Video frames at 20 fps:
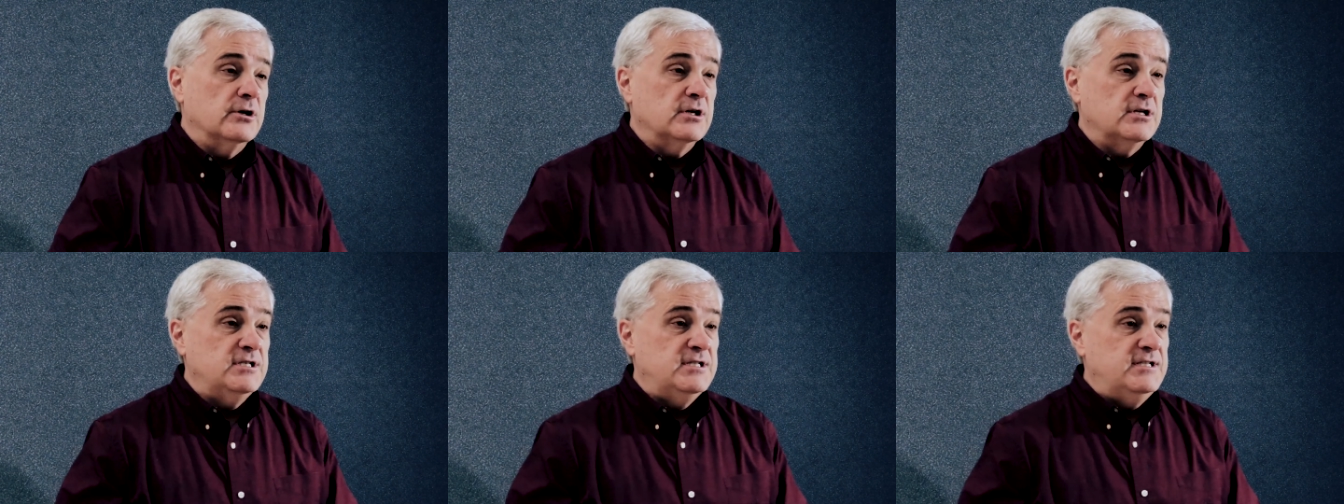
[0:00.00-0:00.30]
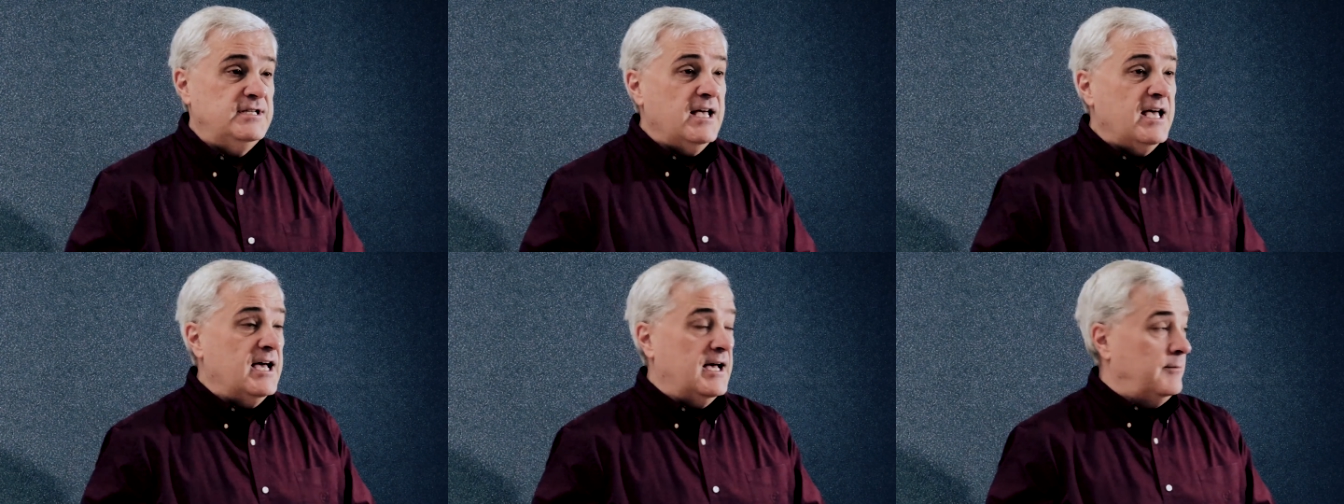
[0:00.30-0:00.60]

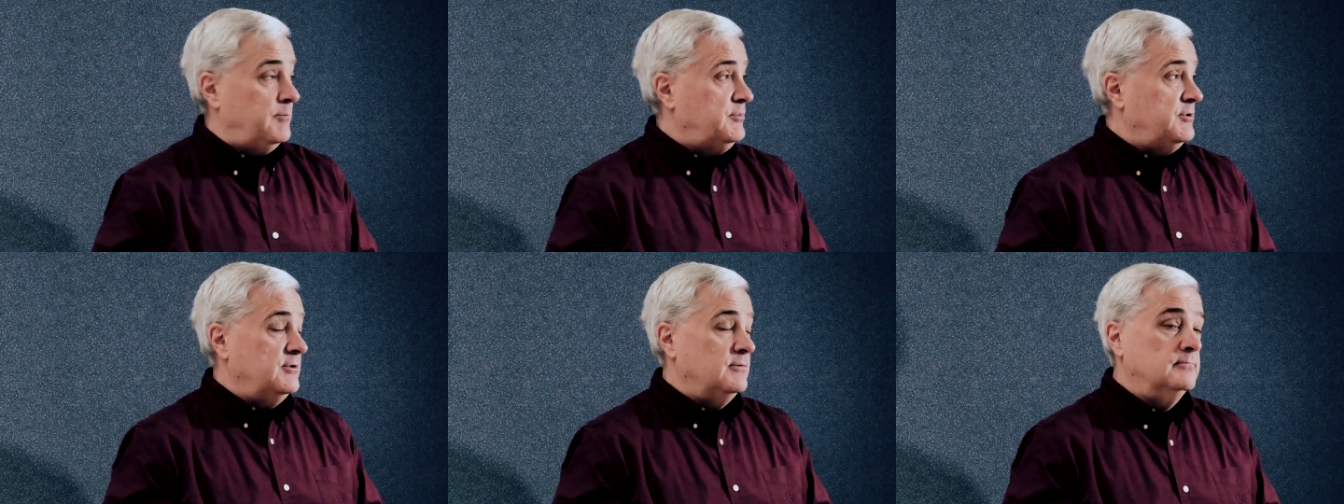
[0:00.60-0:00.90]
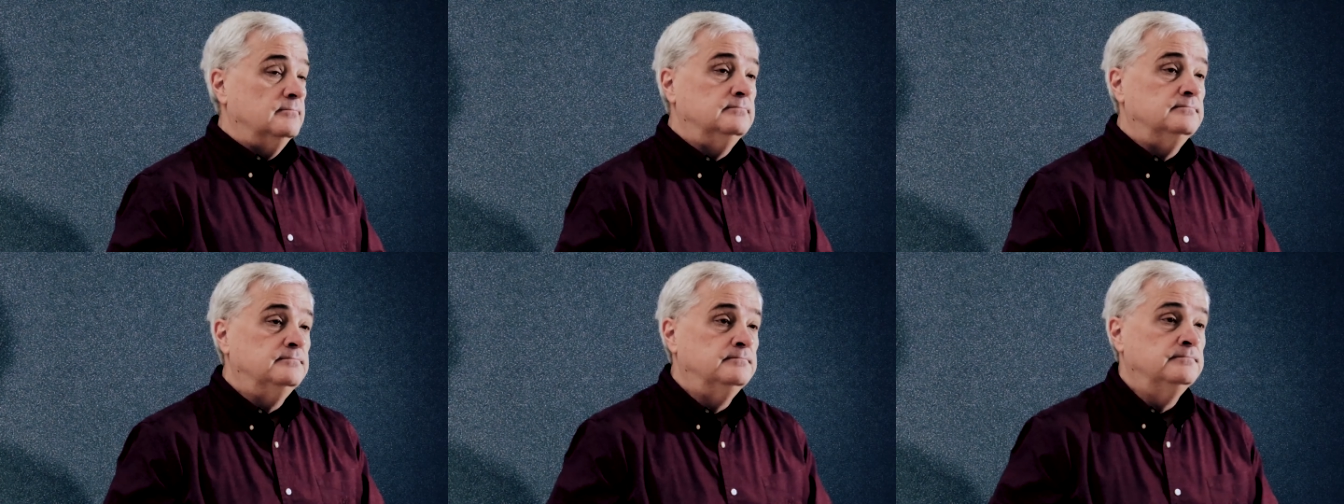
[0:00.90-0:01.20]
except
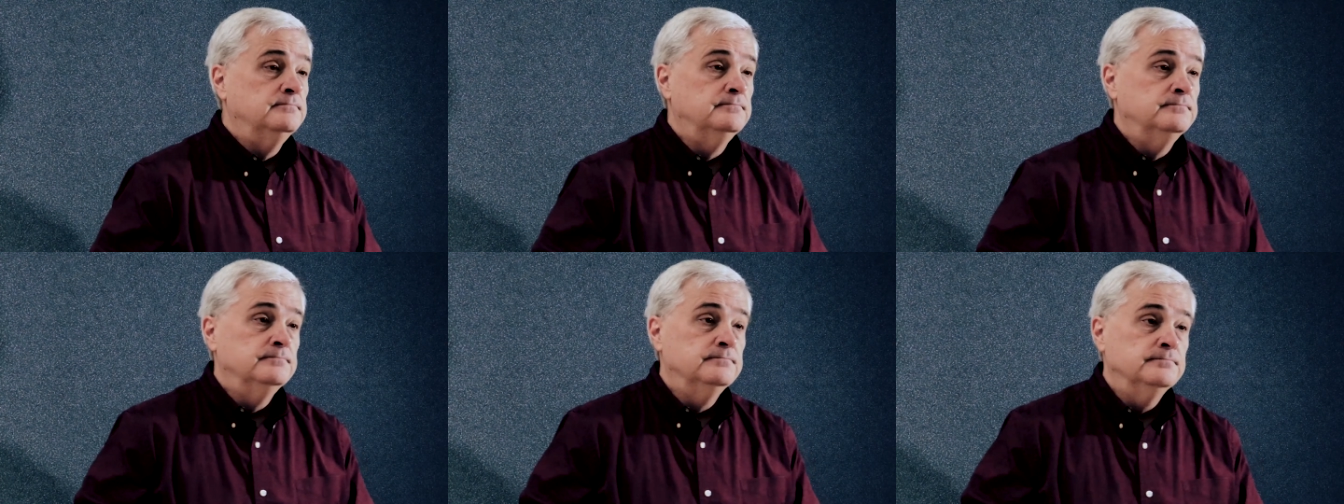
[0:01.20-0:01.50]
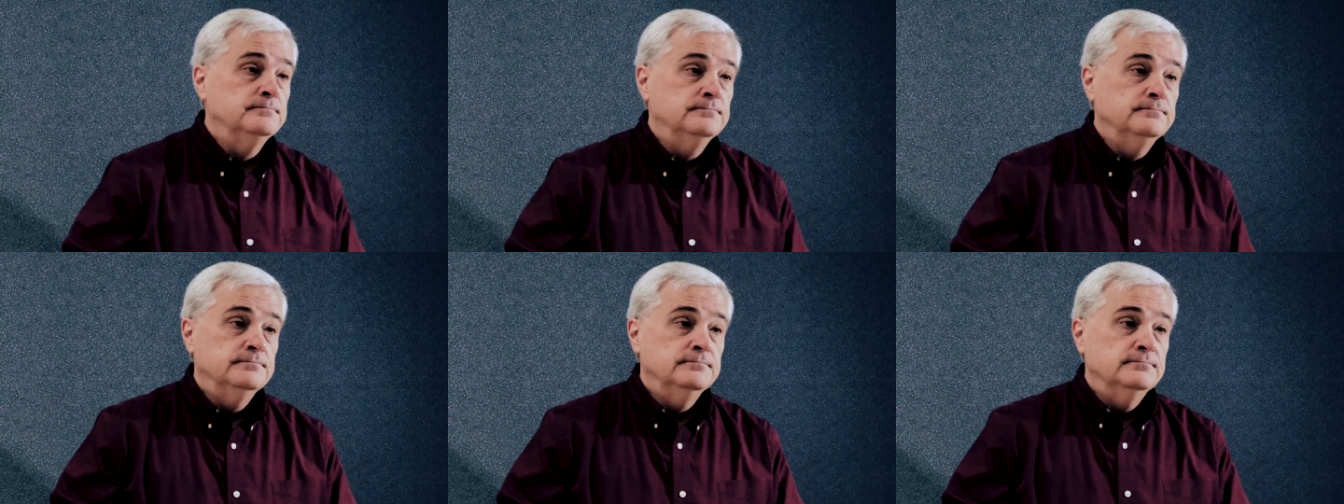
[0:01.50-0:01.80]

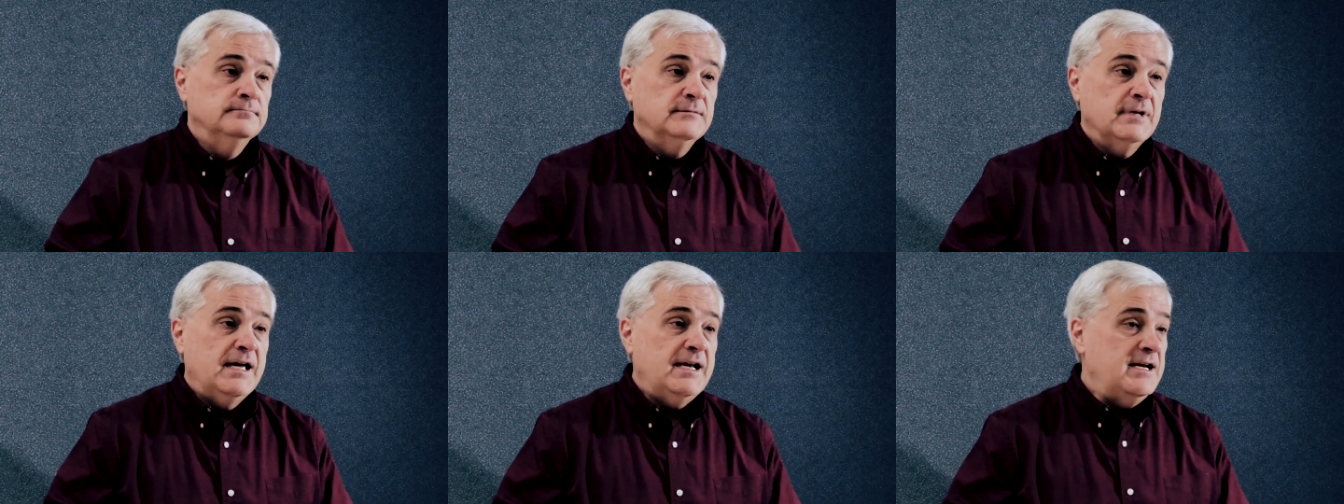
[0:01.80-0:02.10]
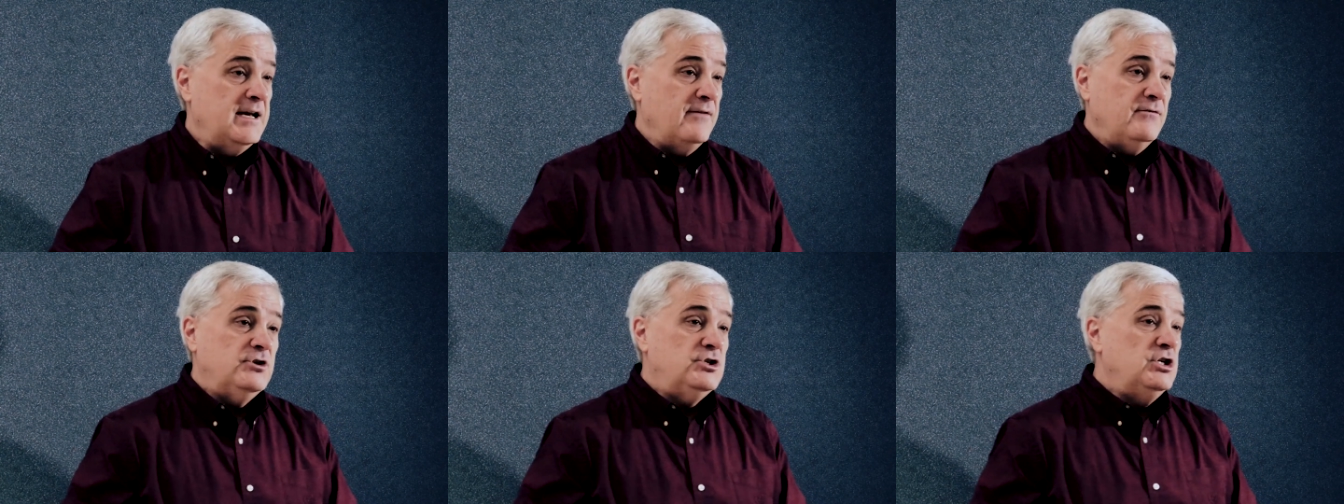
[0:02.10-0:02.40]
I
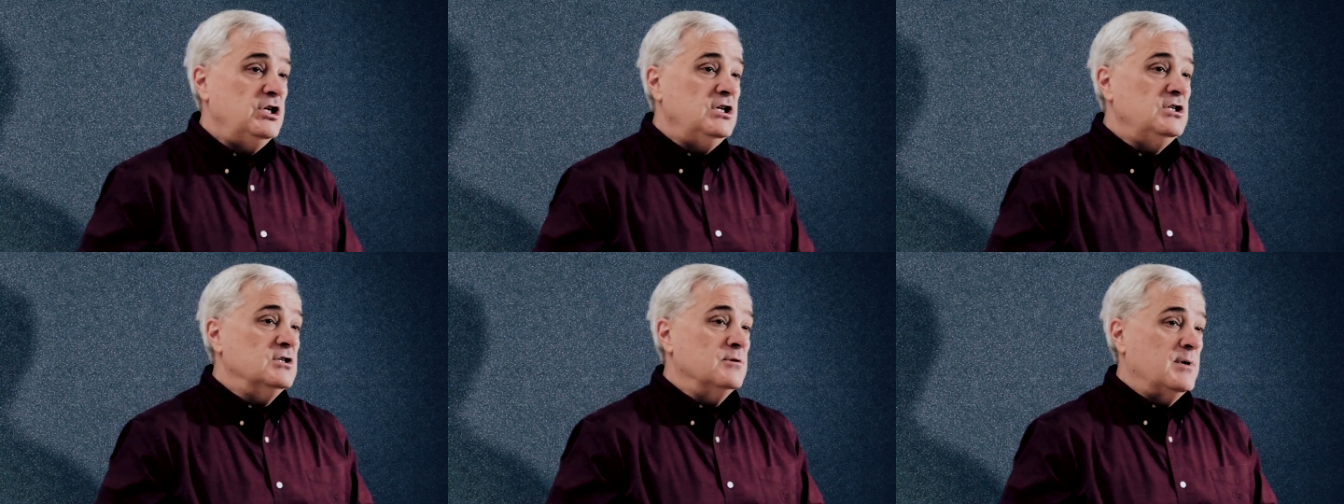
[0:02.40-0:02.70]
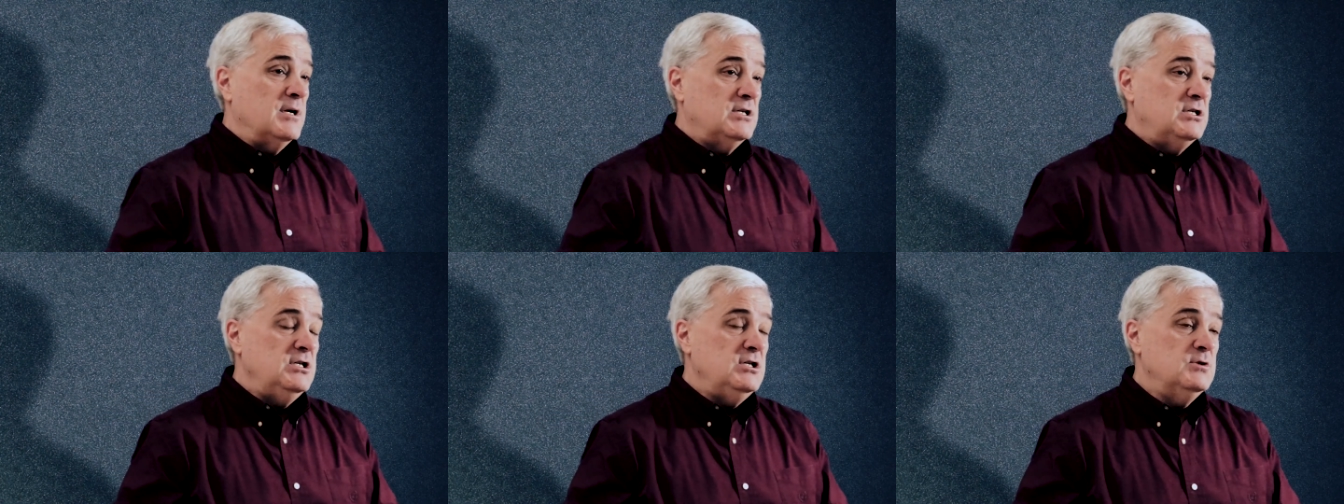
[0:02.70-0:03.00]
didn't have any cheese on
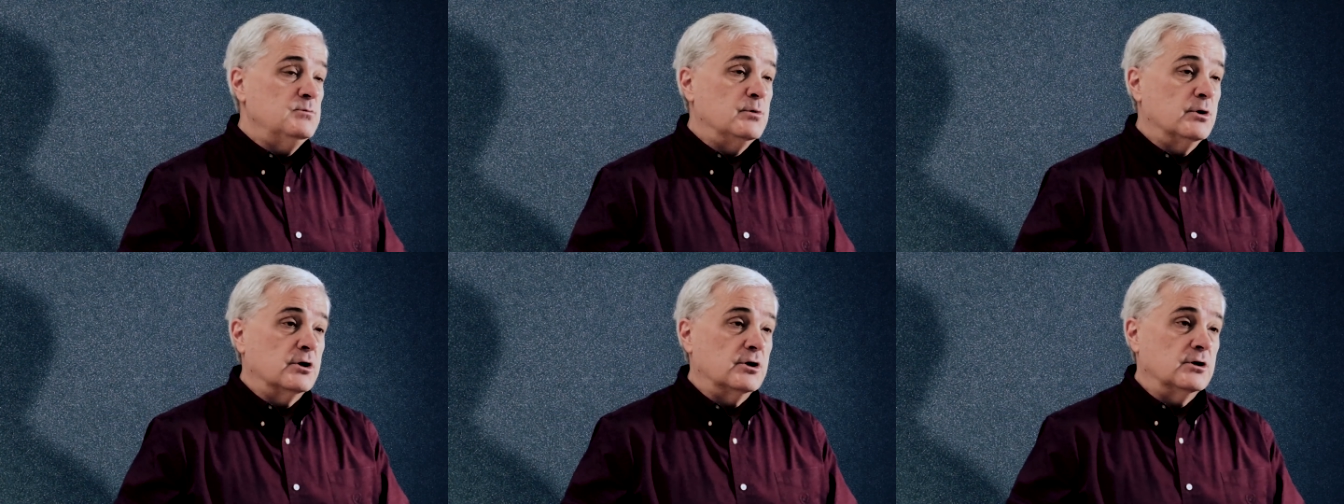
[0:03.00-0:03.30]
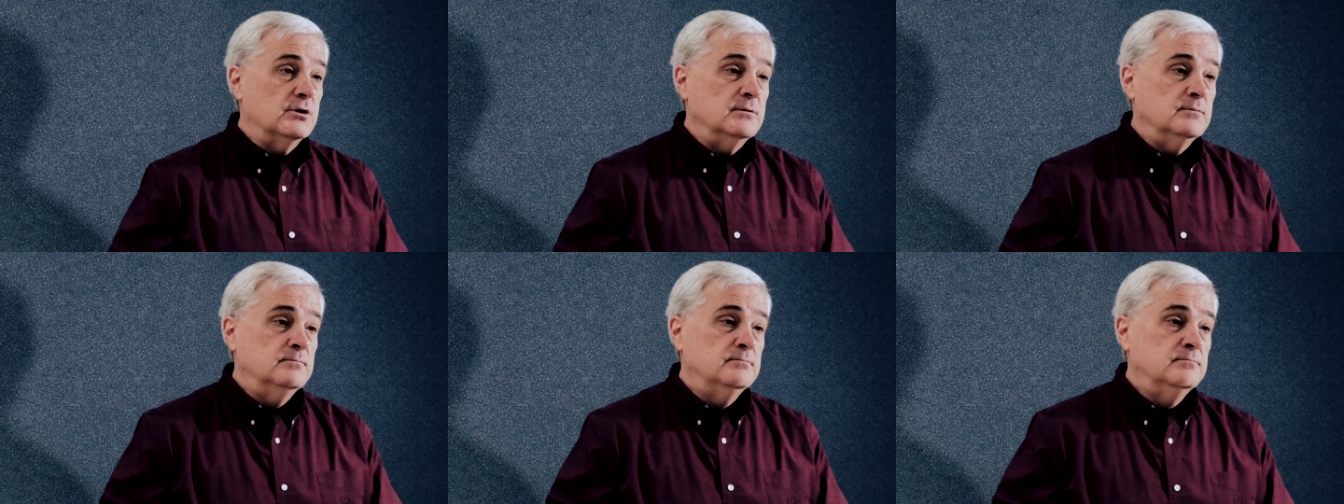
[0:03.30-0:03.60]
my cheeseburger.